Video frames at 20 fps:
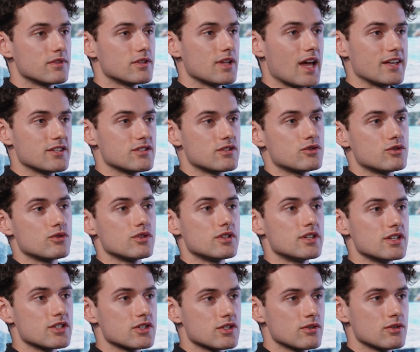as the
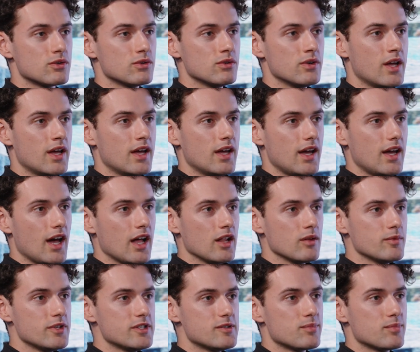traditional
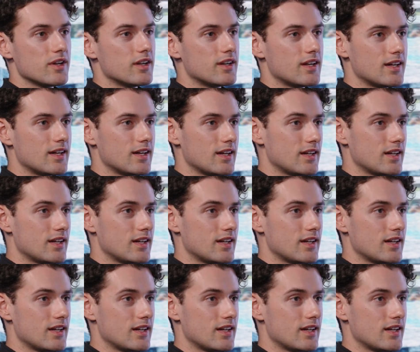elements? But